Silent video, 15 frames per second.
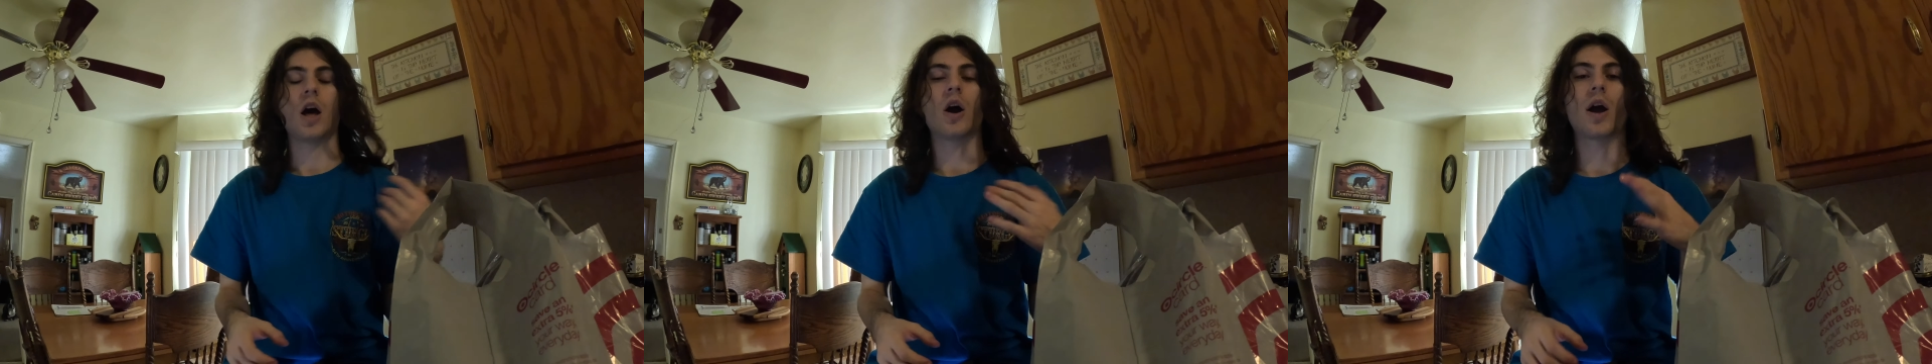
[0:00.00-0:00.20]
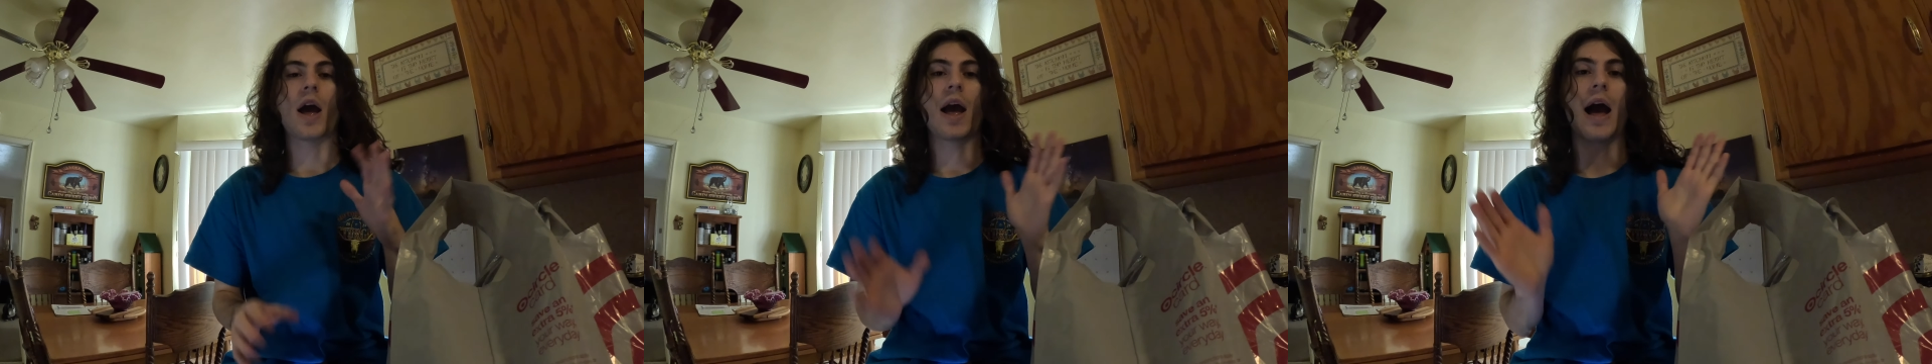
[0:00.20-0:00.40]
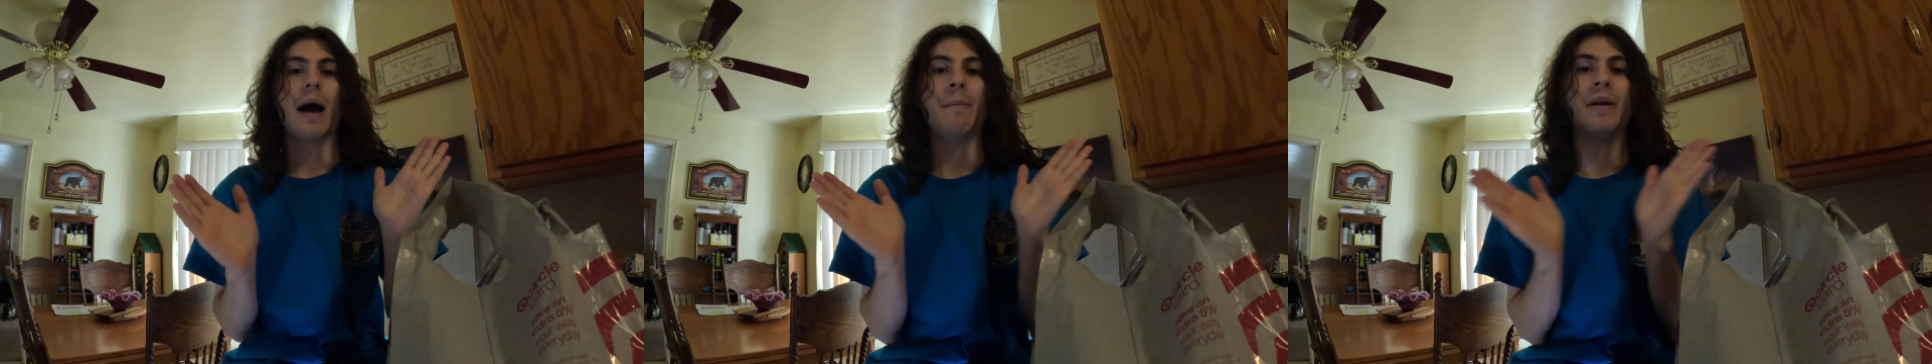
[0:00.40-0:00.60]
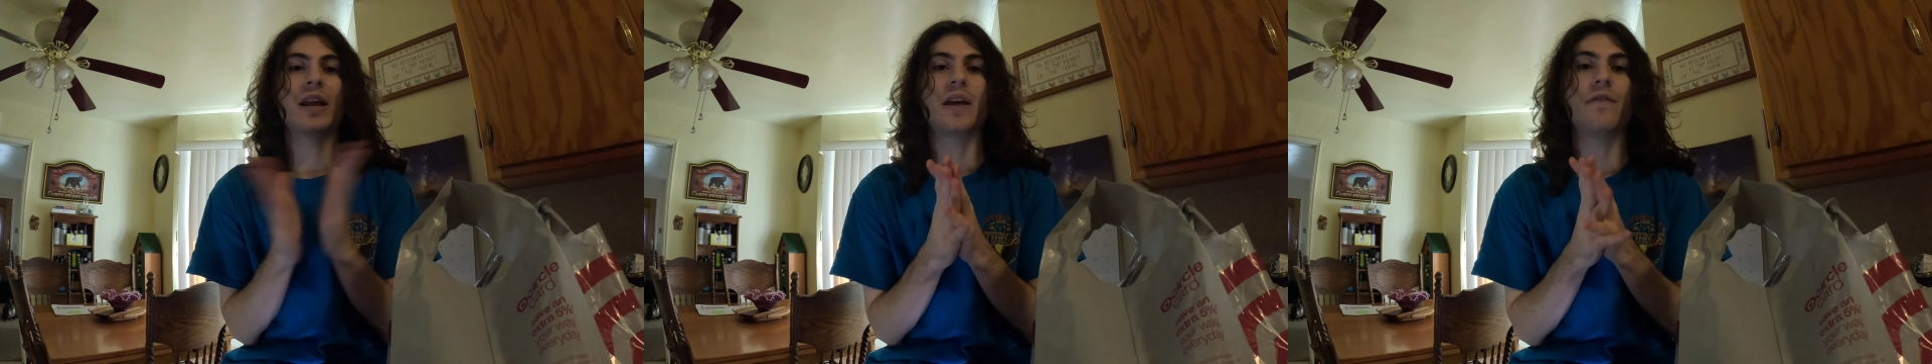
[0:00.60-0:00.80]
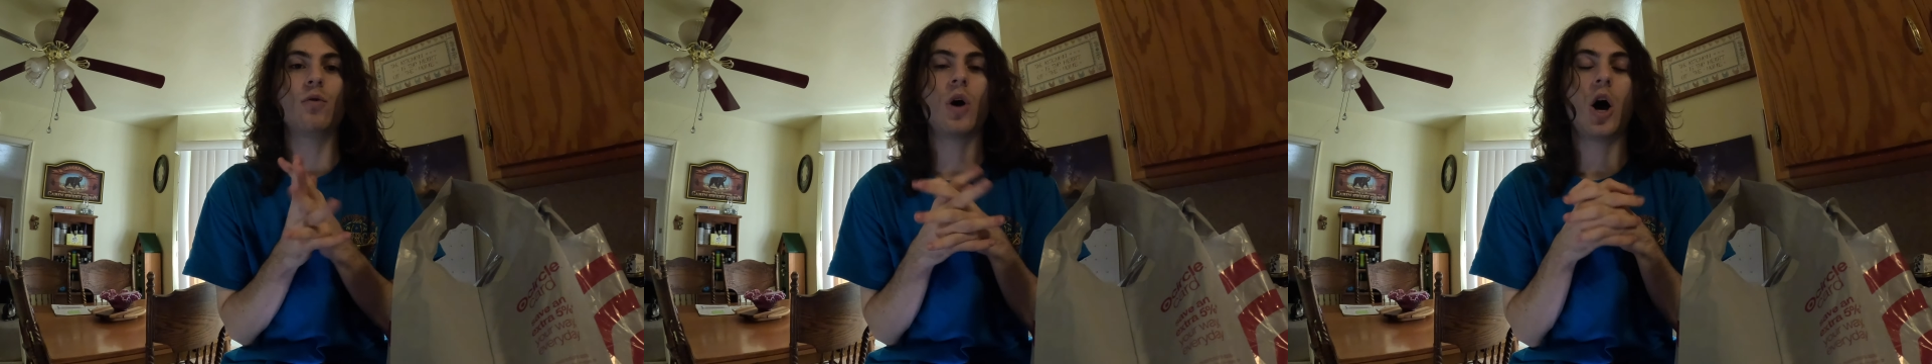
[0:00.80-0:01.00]
Okay, I'm gonna
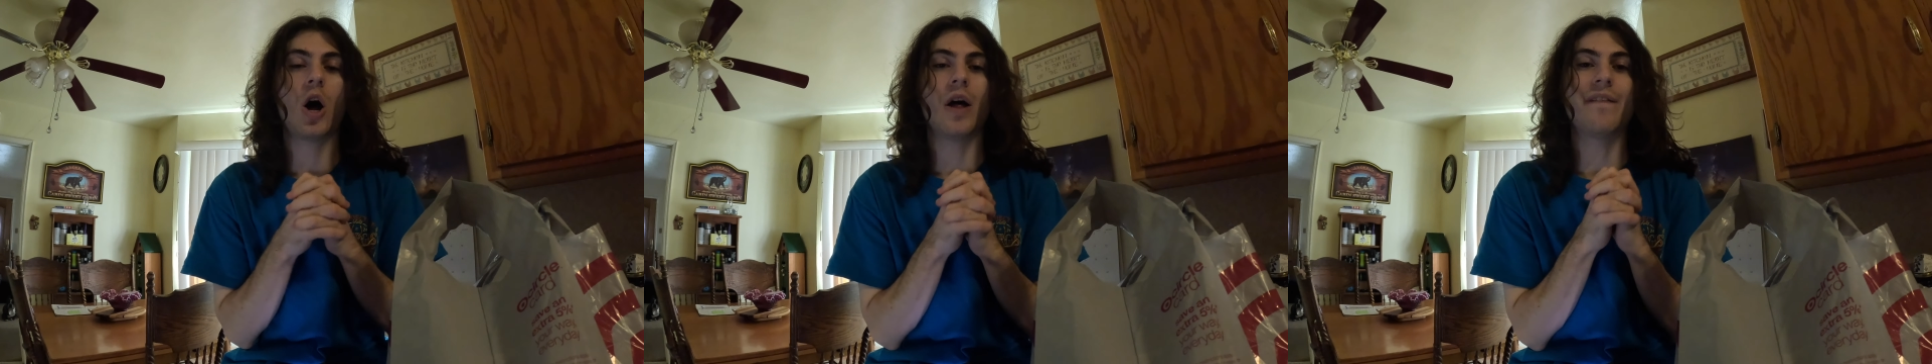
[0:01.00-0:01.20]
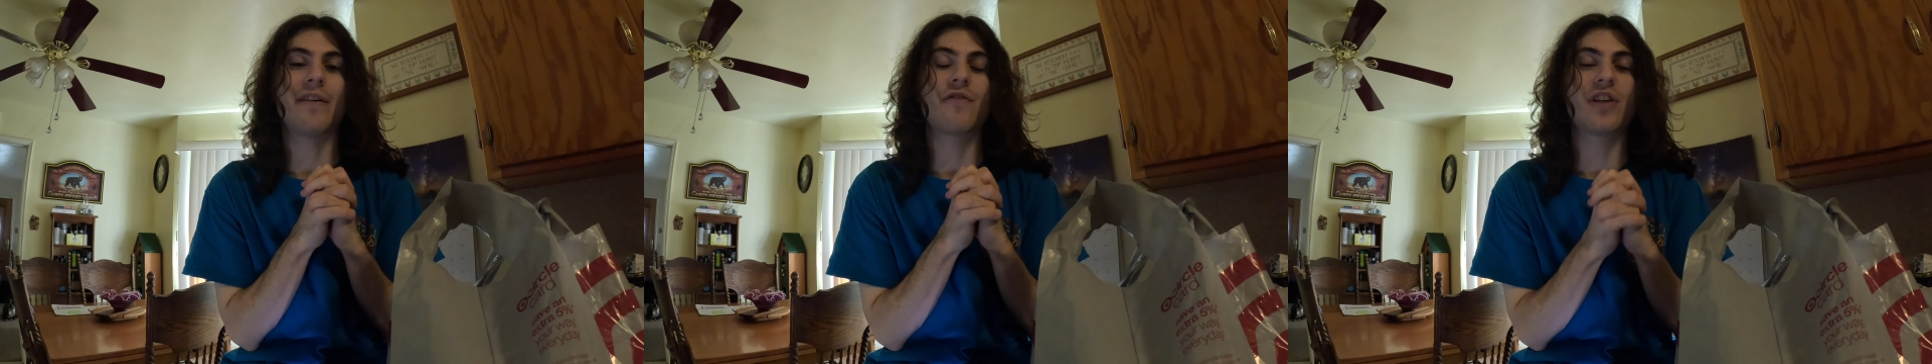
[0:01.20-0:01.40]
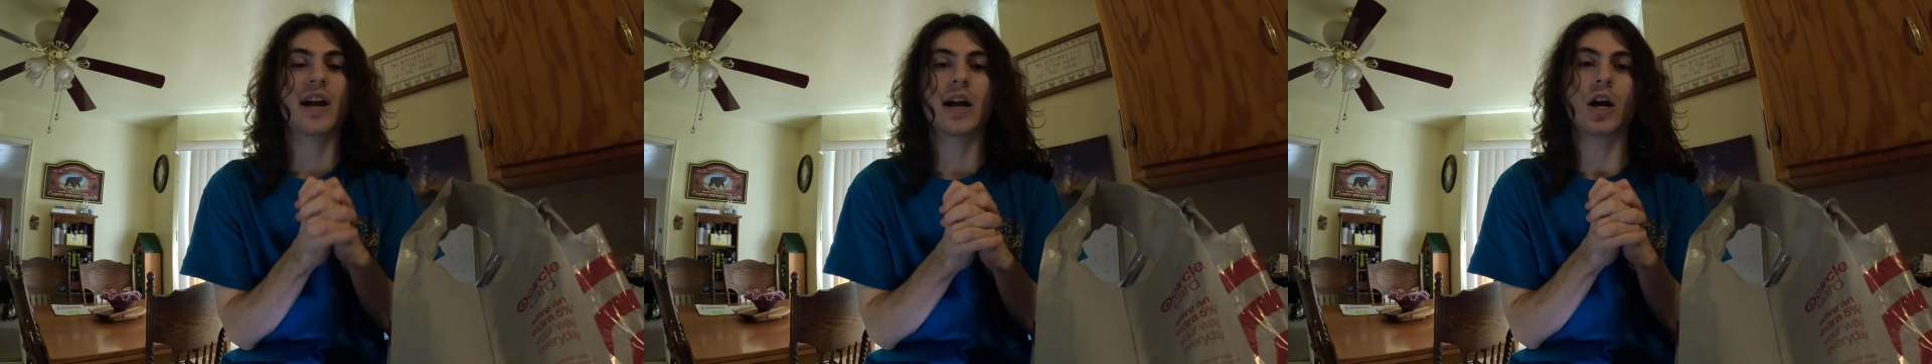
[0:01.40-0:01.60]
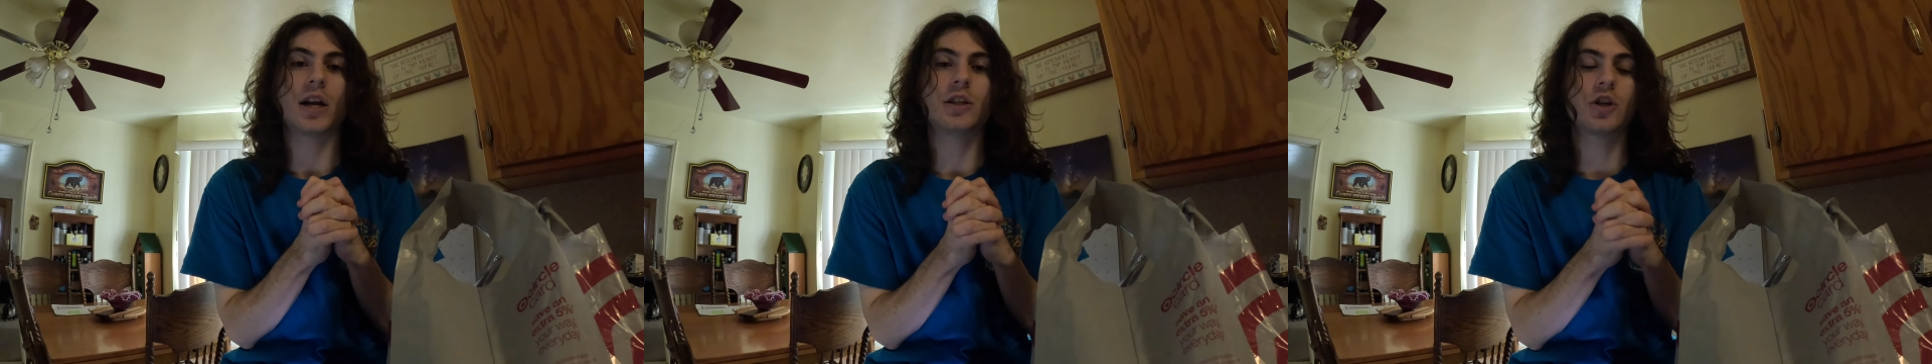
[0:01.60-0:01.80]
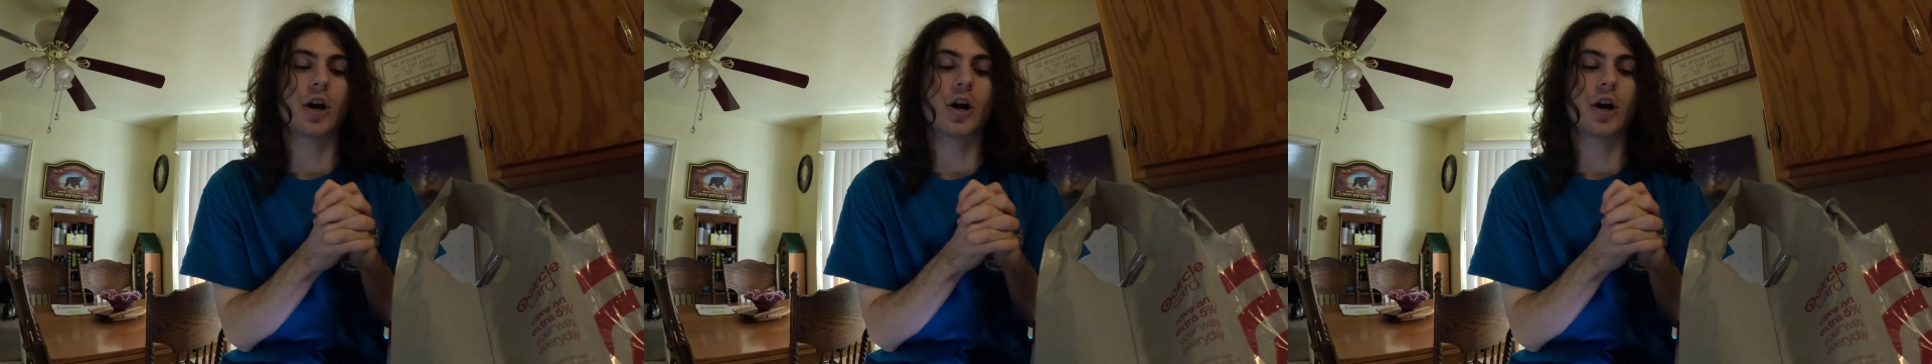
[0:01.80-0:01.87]
give you a haul of everything I got at